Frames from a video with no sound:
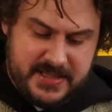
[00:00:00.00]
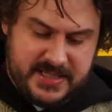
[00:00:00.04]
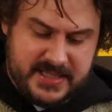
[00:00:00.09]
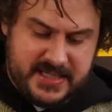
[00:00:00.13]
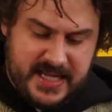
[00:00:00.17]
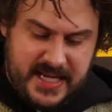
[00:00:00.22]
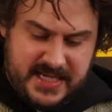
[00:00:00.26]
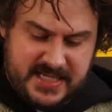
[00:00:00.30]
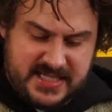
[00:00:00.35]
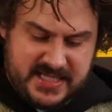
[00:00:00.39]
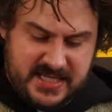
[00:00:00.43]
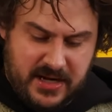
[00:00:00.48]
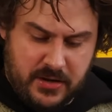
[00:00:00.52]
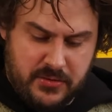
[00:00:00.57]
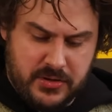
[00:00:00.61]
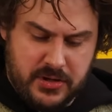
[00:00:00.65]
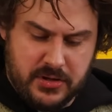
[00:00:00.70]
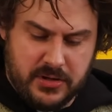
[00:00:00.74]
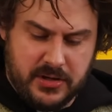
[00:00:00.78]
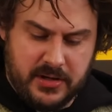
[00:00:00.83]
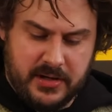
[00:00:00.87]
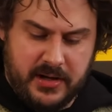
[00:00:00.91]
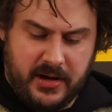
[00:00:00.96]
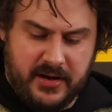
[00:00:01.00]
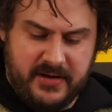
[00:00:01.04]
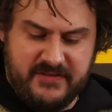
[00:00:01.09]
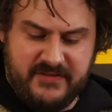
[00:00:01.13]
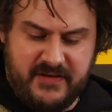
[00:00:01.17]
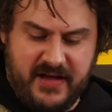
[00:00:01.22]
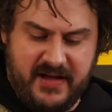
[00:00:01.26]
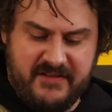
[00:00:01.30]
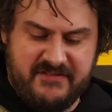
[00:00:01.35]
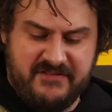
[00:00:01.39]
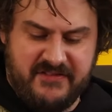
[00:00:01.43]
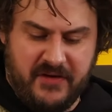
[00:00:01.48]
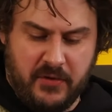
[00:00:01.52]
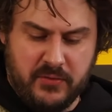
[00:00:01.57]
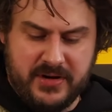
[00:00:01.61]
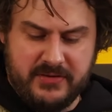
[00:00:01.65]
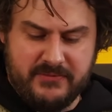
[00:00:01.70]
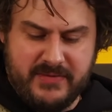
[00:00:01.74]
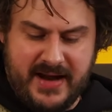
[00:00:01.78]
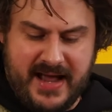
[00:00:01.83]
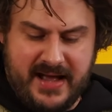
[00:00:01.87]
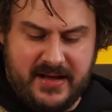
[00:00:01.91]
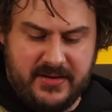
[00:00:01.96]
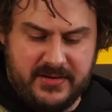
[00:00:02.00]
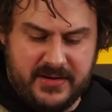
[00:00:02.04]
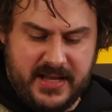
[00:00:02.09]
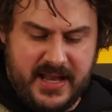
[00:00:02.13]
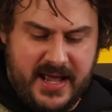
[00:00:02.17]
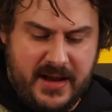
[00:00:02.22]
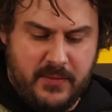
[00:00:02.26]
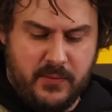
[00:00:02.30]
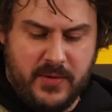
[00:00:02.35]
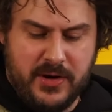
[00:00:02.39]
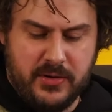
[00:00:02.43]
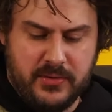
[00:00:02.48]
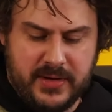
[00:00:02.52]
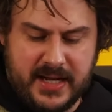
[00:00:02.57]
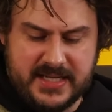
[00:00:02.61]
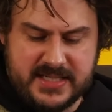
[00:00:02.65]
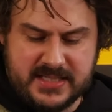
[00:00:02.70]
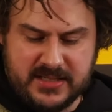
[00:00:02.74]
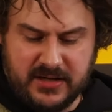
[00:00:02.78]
is as they soak, you can kind of like fold it round and they will get